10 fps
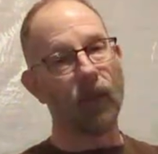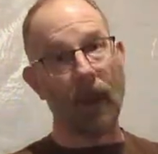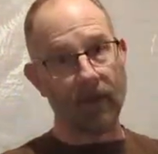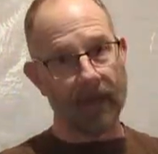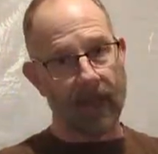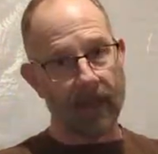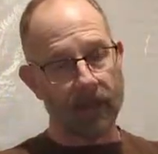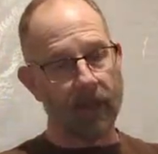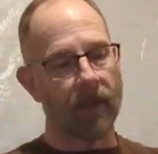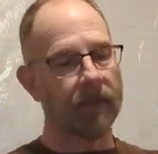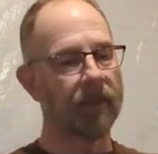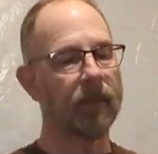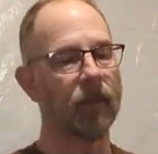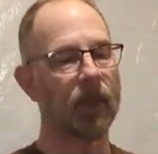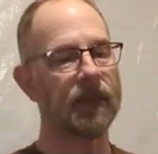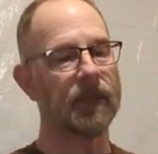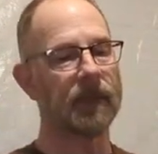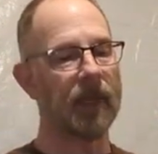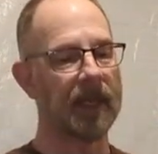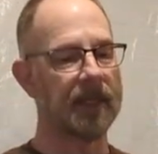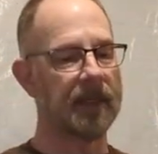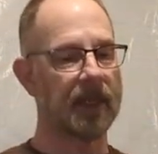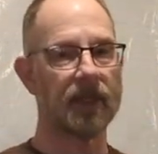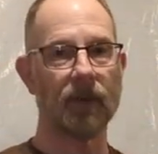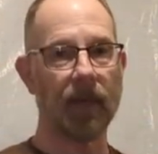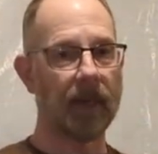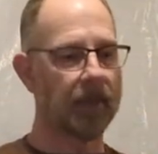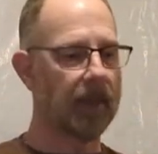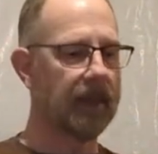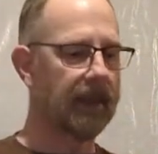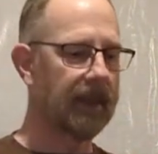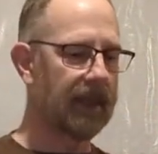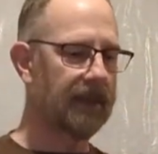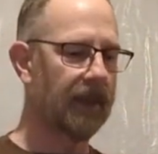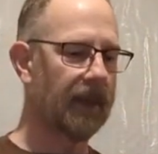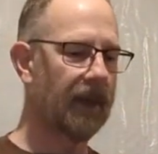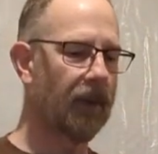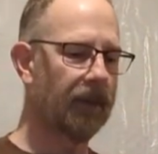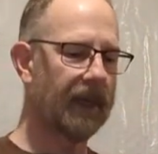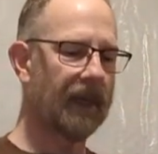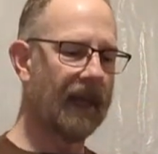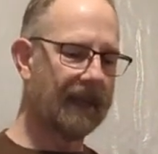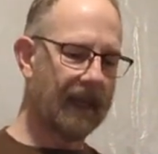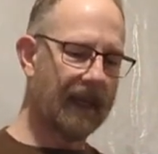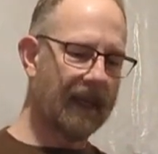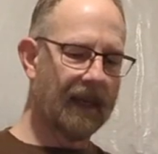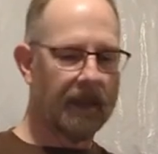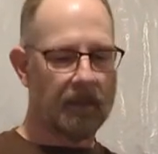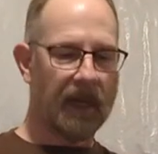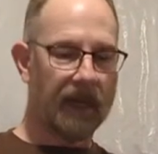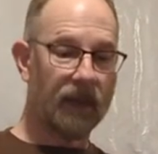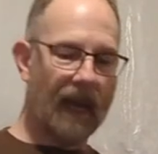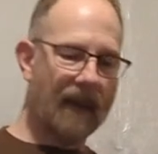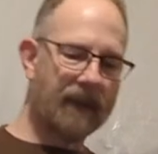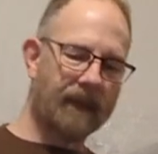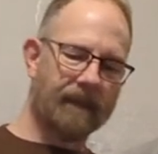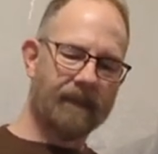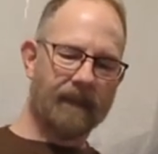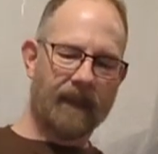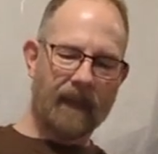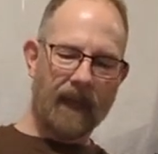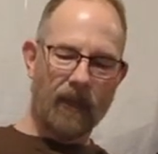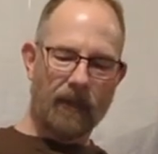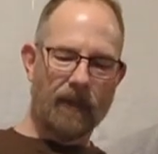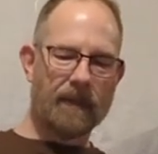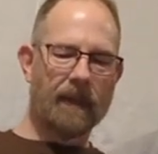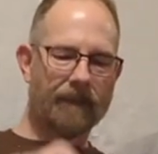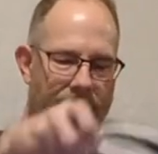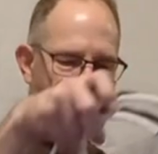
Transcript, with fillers: 12 gauge, which is extreme. That's really overkill, I think, but I do have it. Could use it.